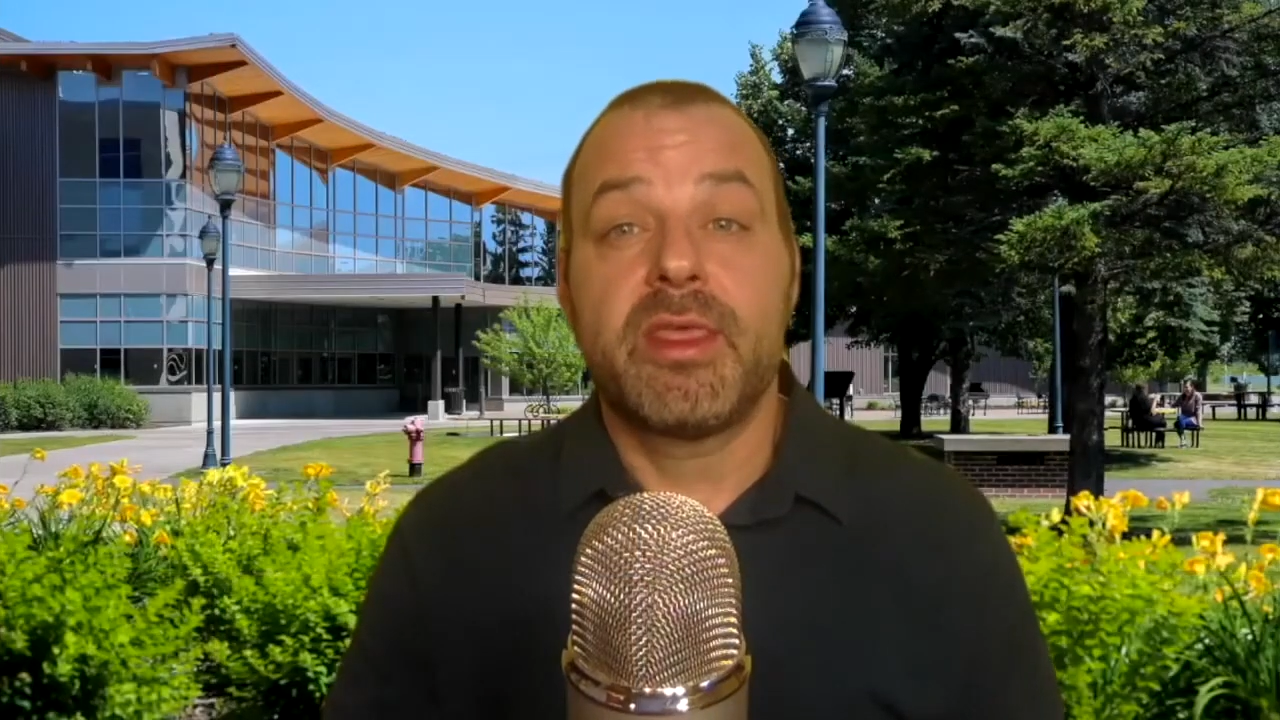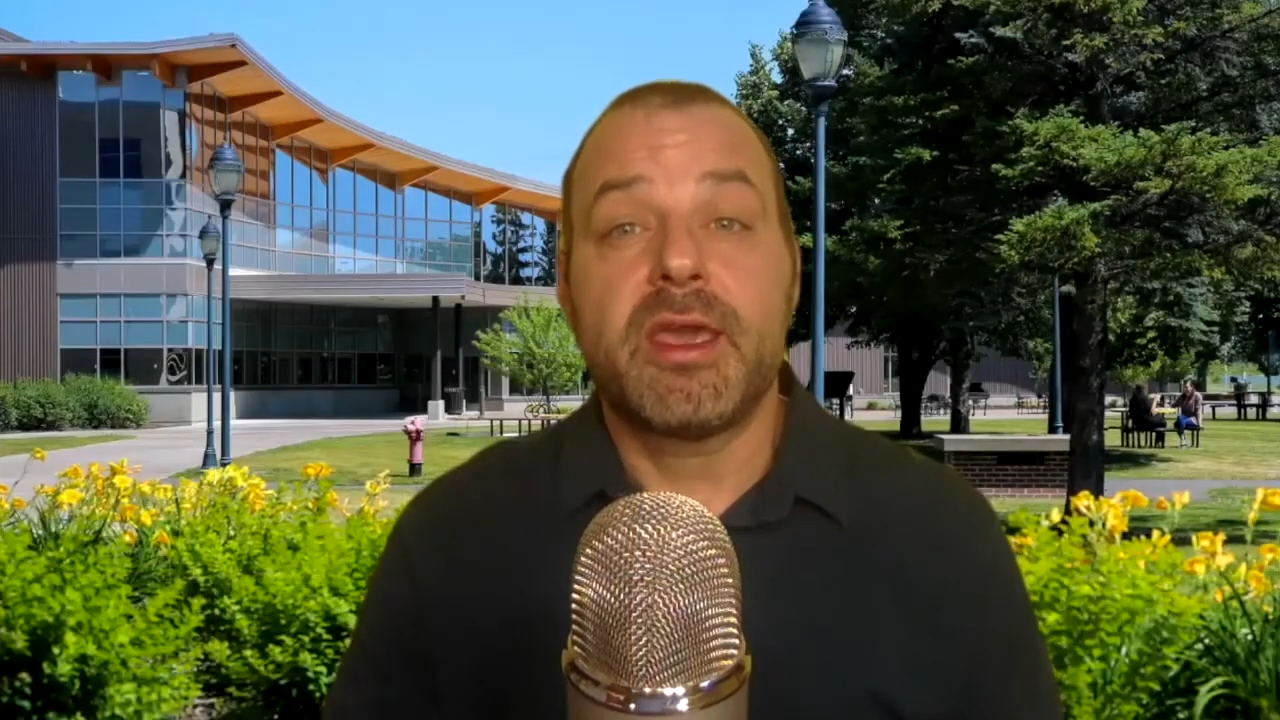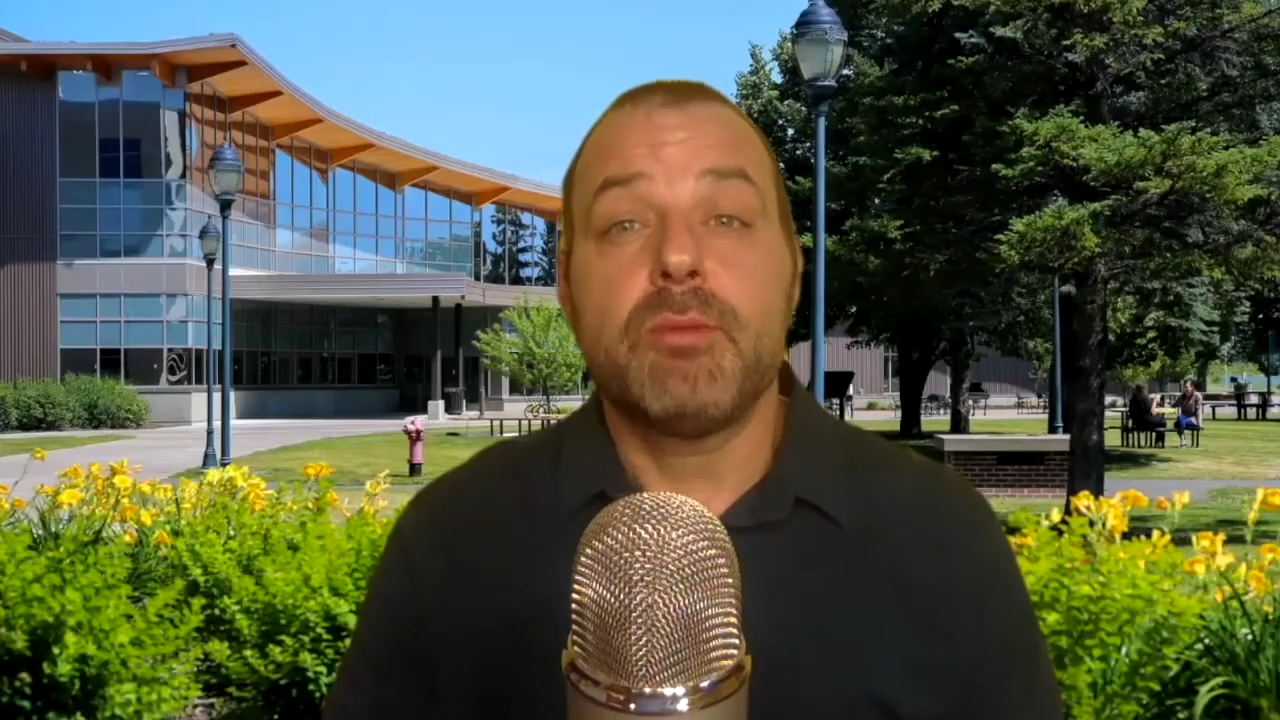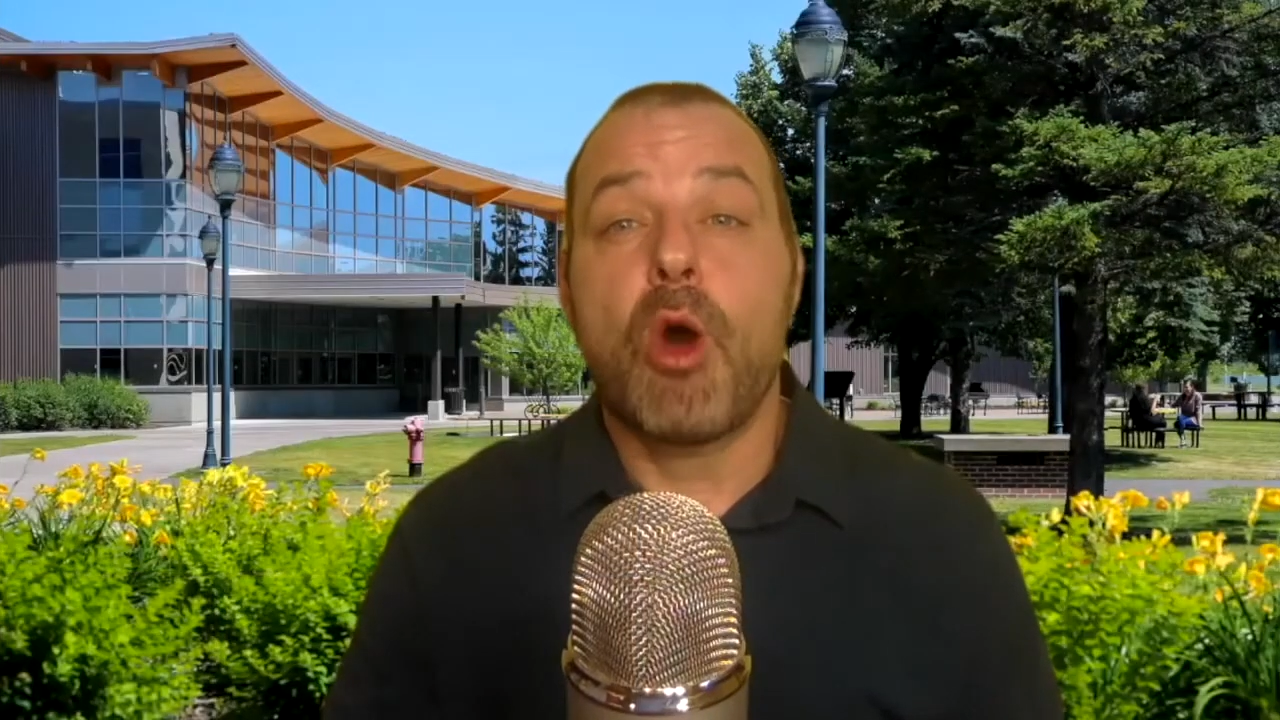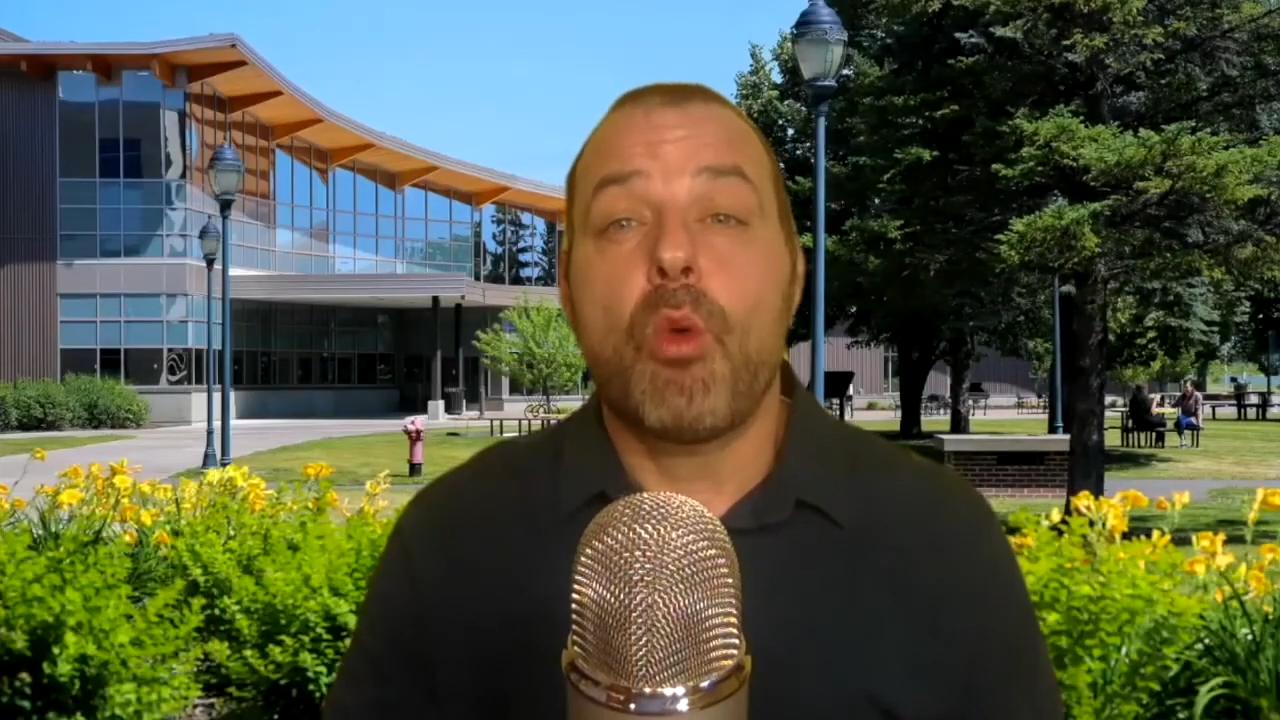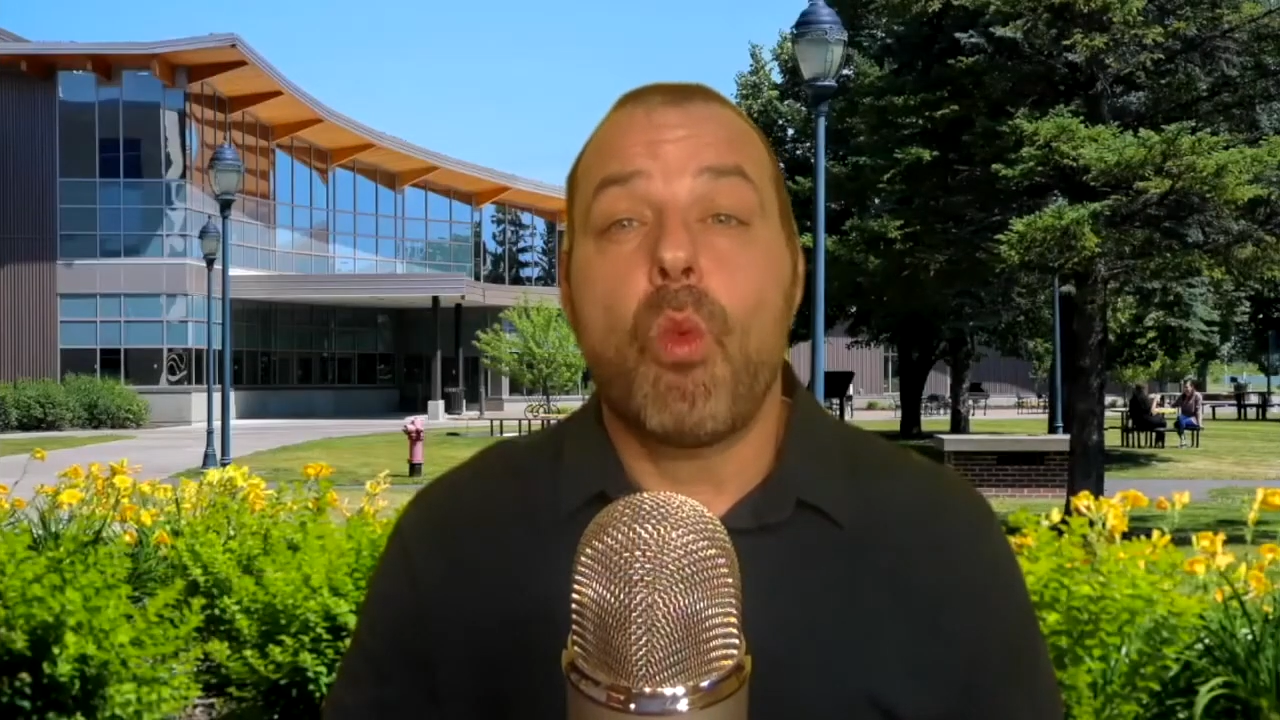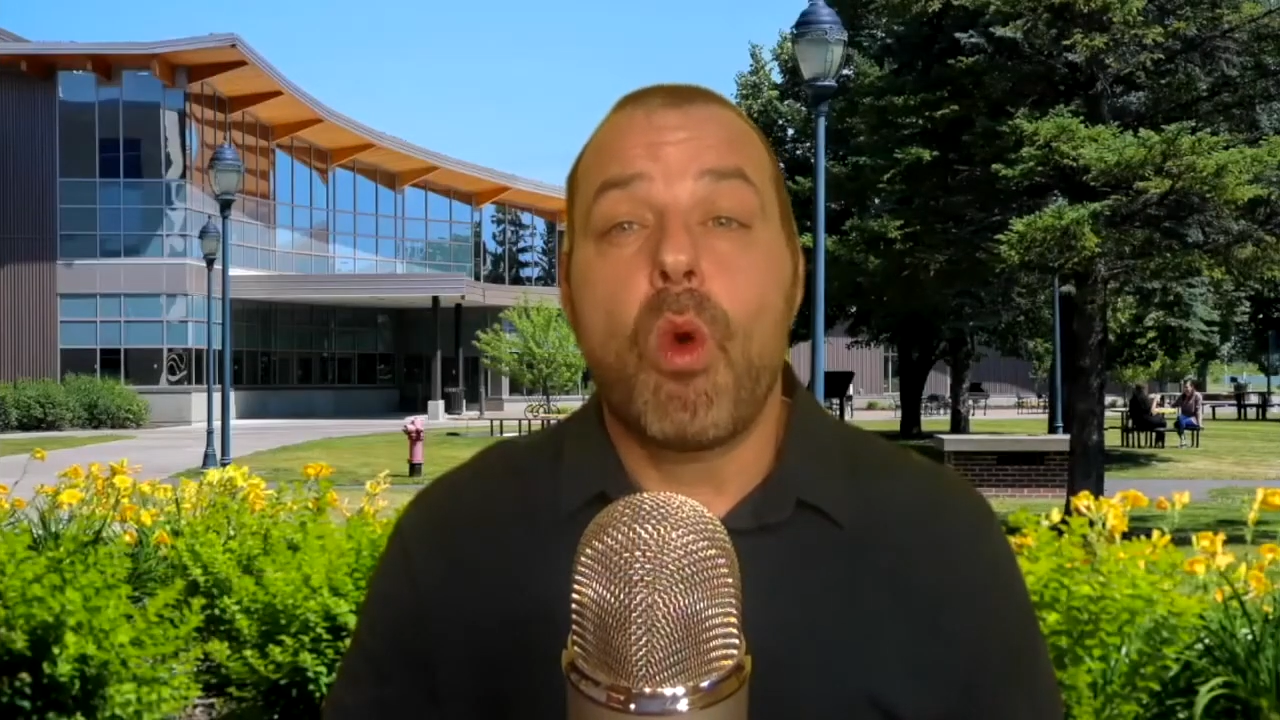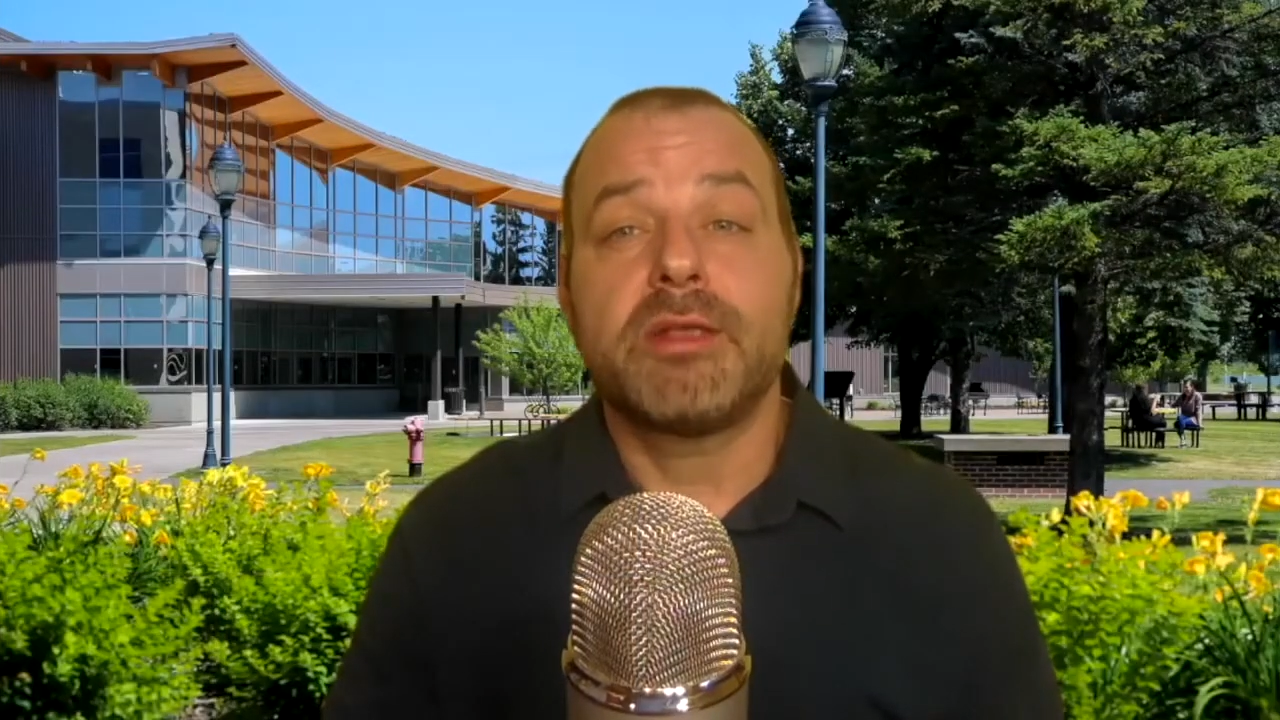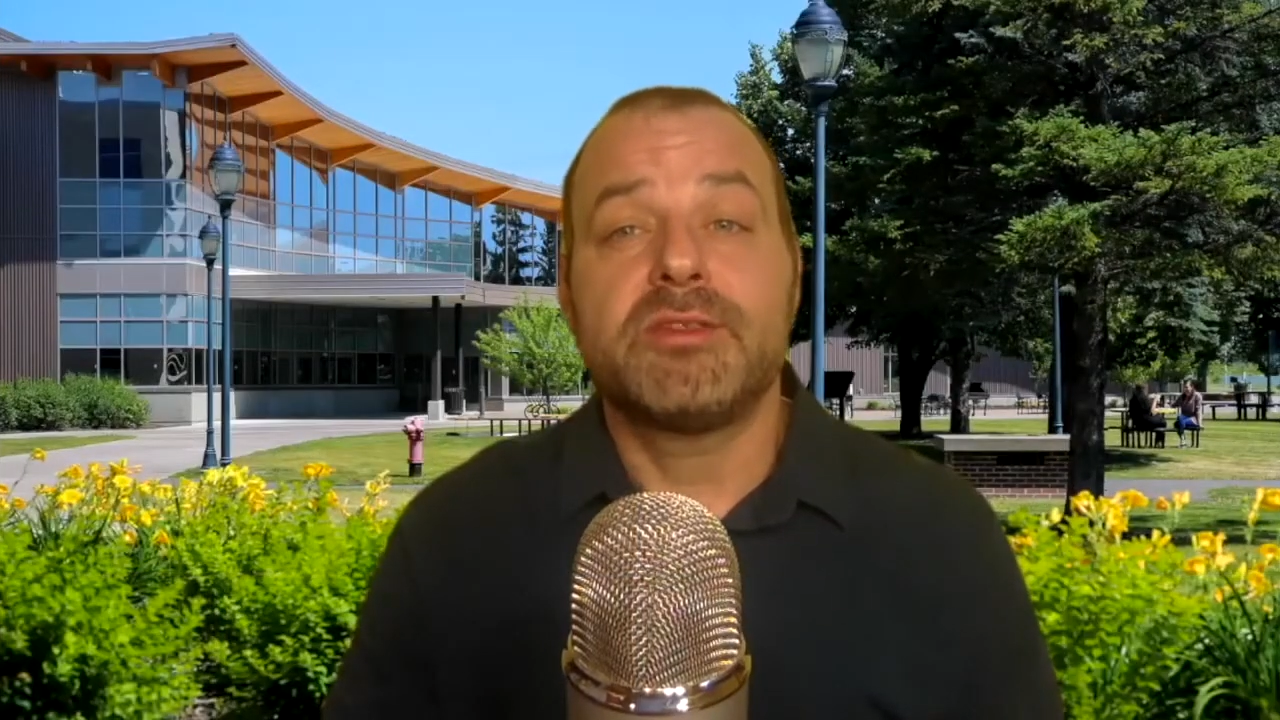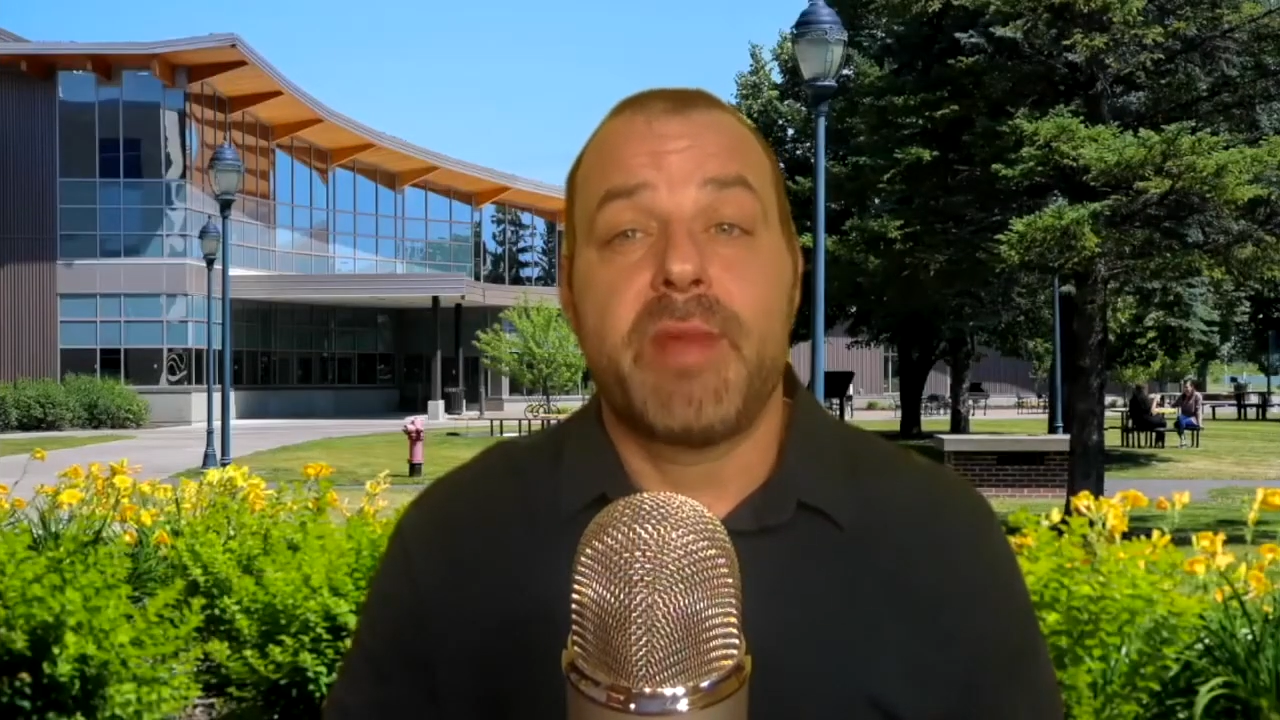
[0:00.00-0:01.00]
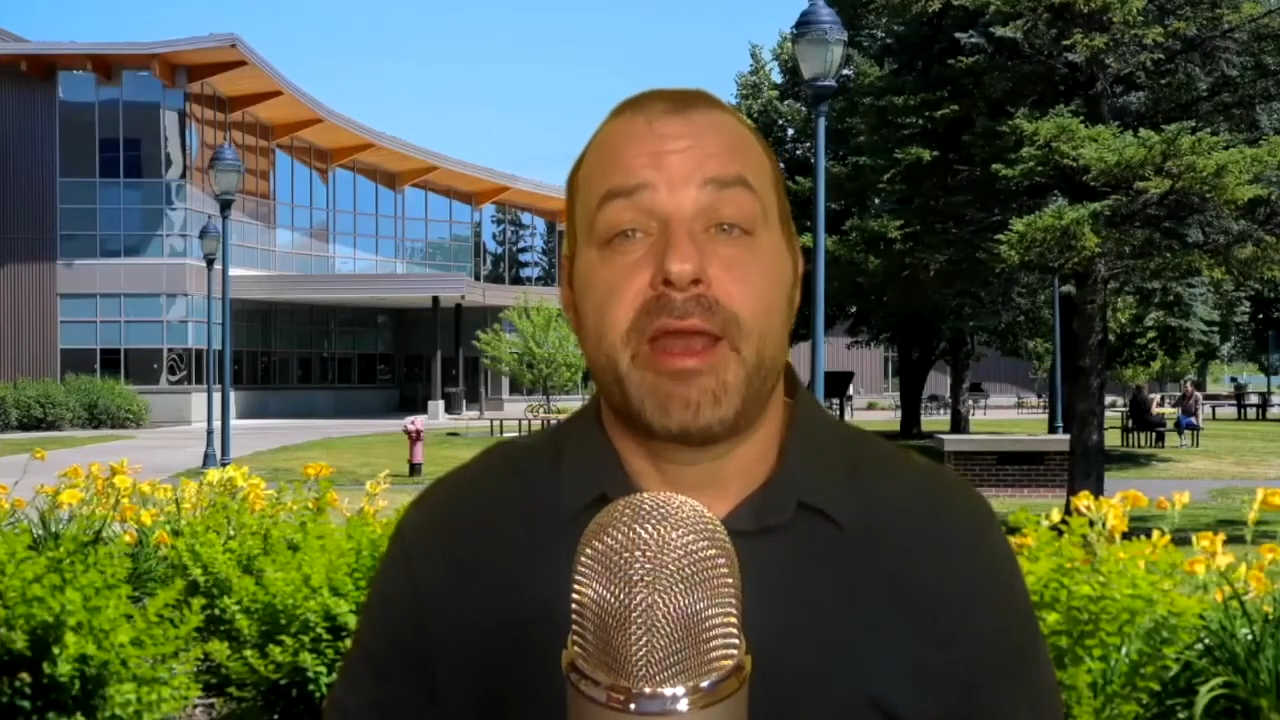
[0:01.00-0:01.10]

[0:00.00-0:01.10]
think about what is